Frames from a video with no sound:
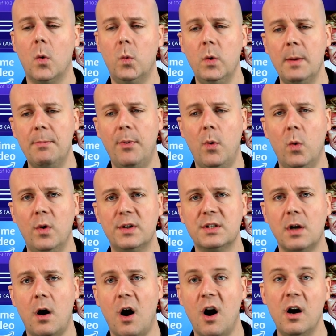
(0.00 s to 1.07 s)

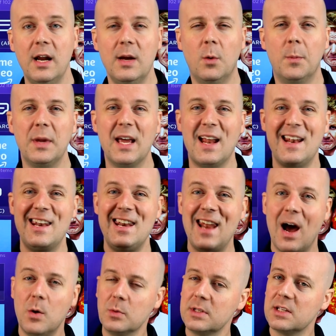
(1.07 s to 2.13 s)
Reports are it will be
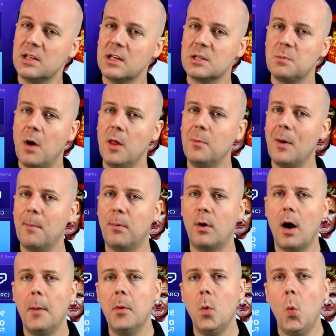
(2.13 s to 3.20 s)
announced this month, but
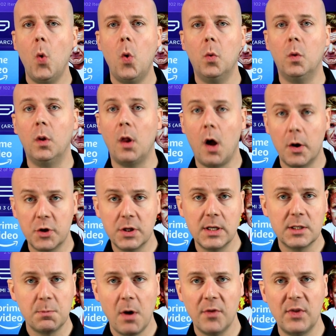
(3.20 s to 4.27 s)
probably won't launch
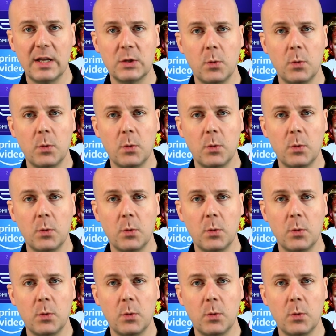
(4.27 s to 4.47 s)
this month.